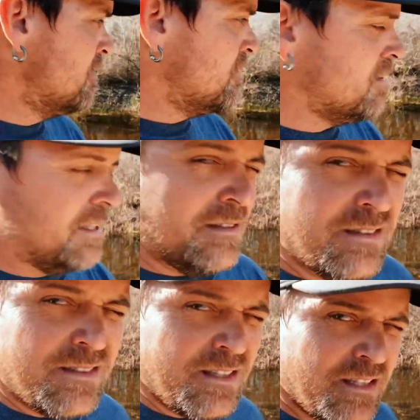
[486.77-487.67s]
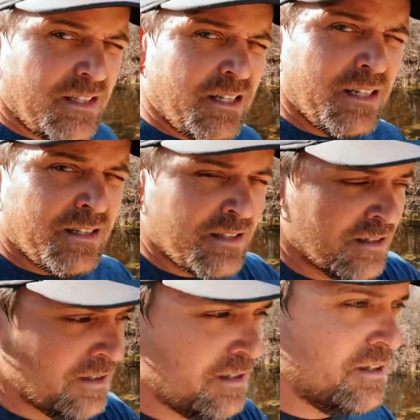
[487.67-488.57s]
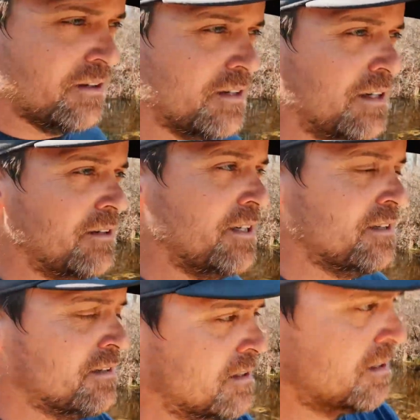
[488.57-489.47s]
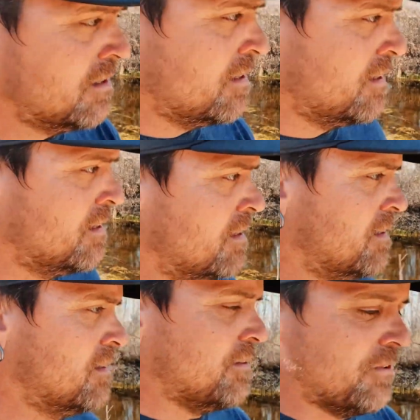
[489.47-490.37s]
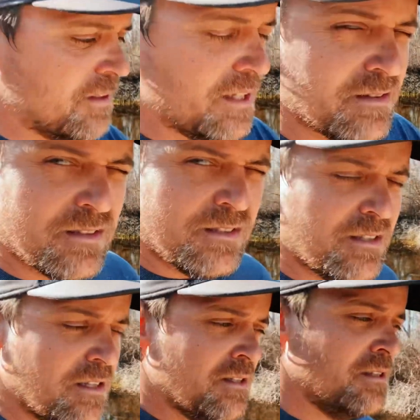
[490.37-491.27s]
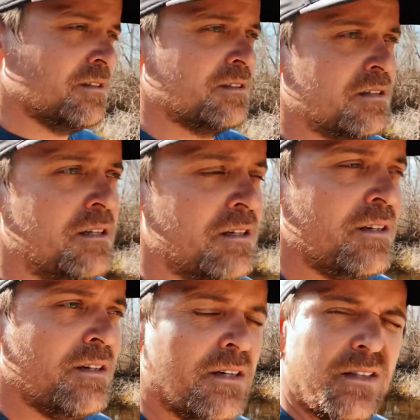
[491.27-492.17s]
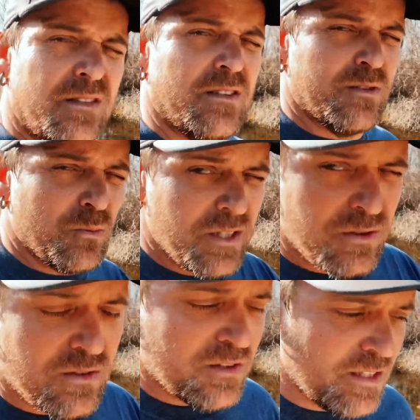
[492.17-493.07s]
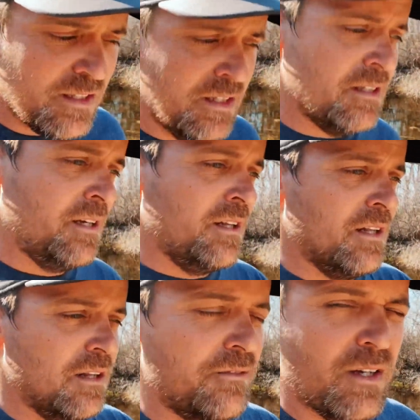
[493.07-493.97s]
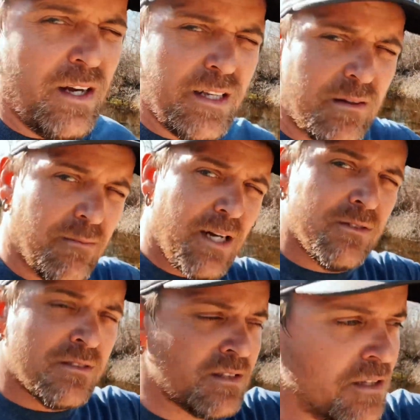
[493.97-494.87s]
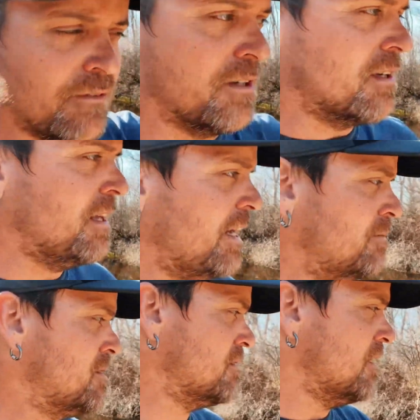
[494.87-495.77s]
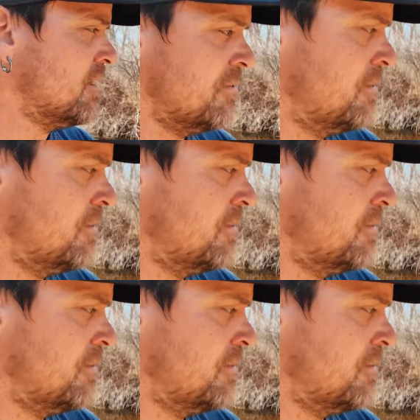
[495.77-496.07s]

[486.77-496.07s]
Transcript: really scenic area, different things to see. Since we usually love to hike in mountains and love to climb stuff,